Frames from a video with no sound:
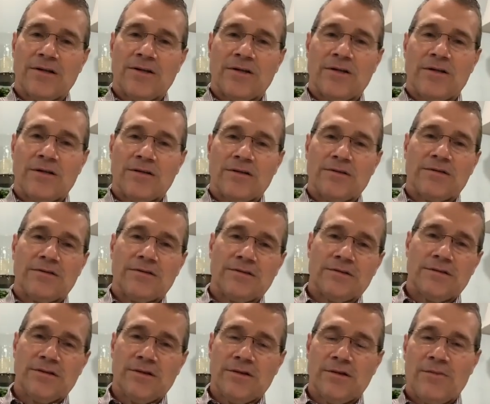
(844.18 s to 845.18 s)

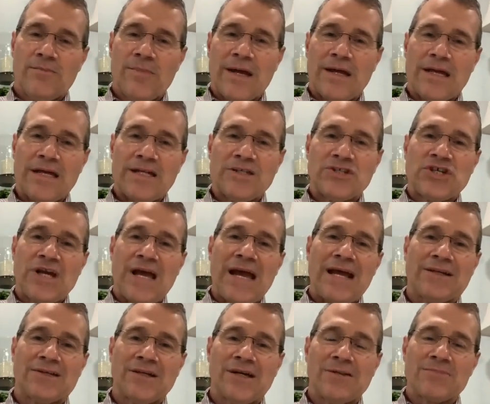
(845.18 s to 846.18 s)
You might get
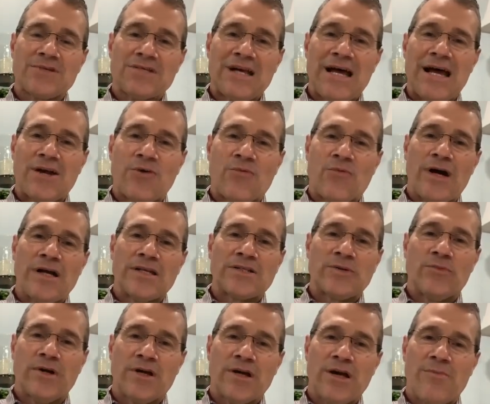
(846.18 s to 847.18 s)
jacked up and sideways
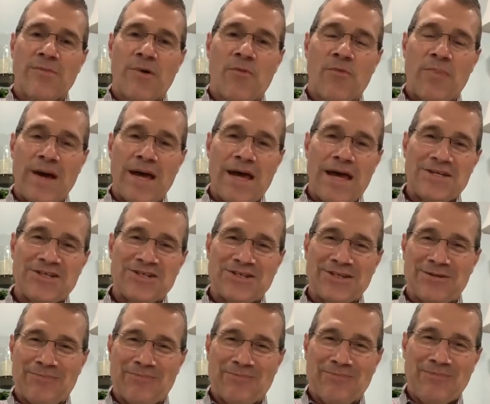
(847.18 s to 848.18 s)
and we come on past
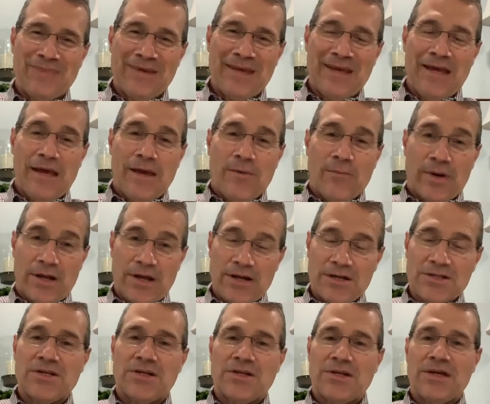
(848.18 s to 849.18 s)
you. But
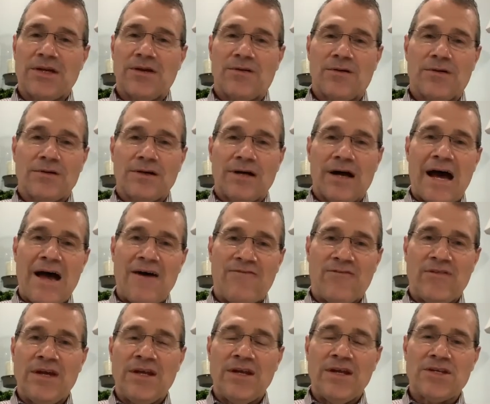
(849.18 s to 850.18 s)
here's the deal. I
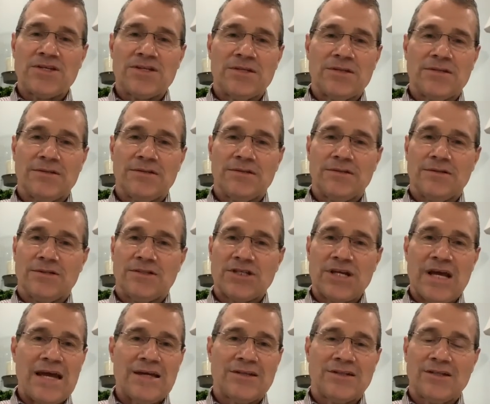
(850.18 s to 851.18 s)
finished.
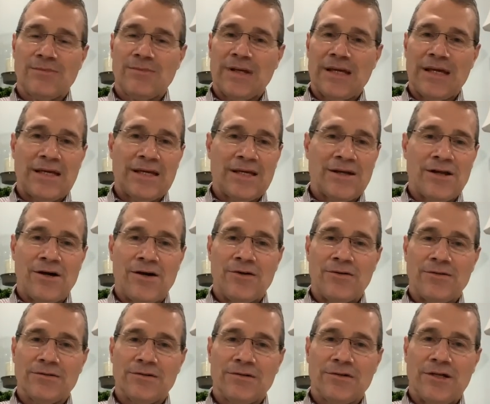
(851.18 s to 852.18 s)
Jacked up leg and
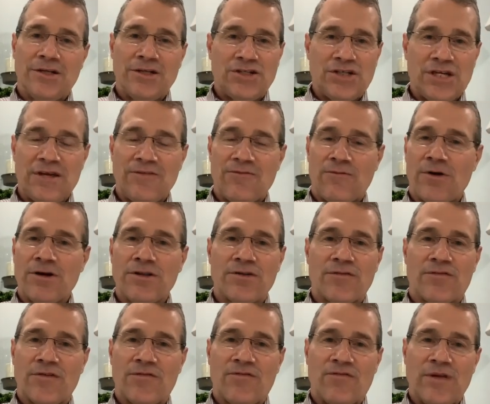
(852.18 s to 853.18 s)
all, and Jed
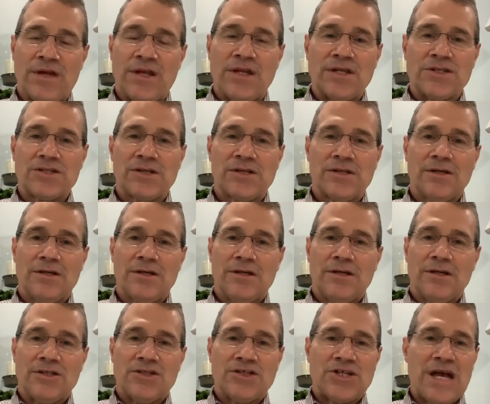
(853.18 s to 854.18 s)
Rutherford finished.
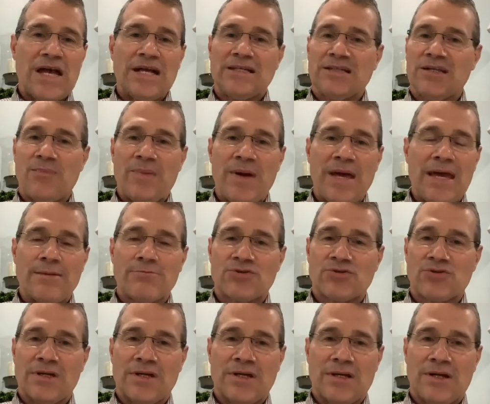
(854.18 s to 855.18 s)
Jacked up
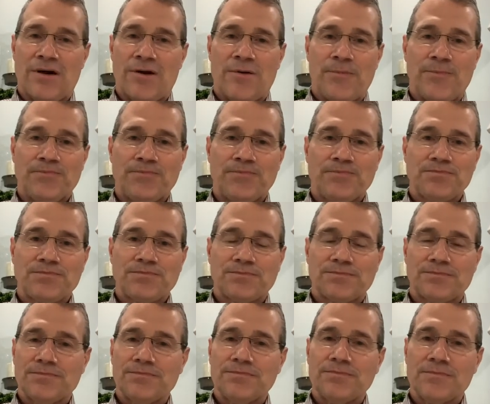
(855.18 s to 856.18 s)
hamstring and all.
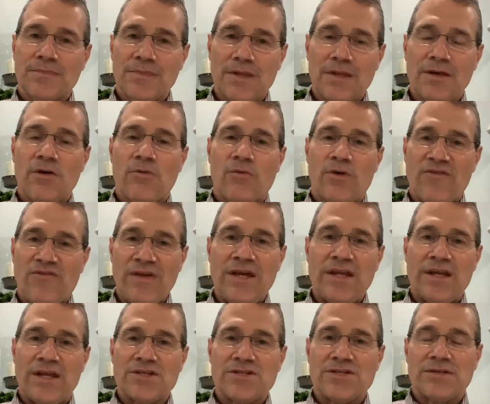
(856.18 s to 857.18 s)
We
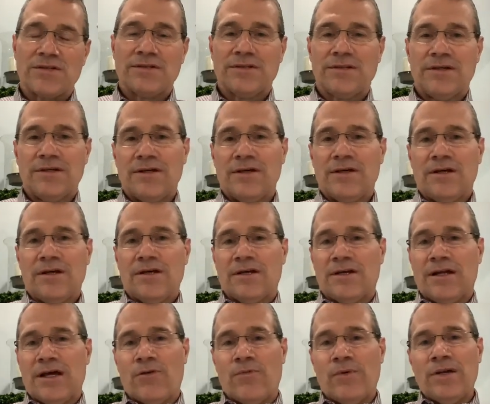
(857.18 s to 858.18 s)
finished.
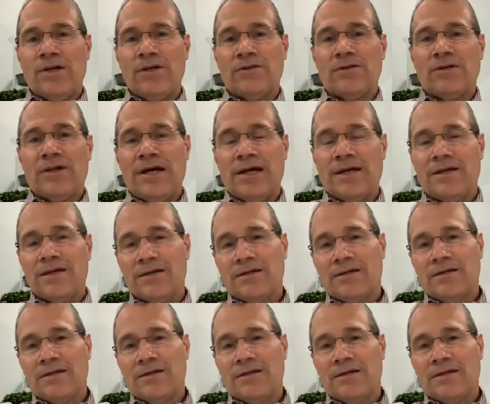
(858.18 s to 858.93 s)
Now, we looked like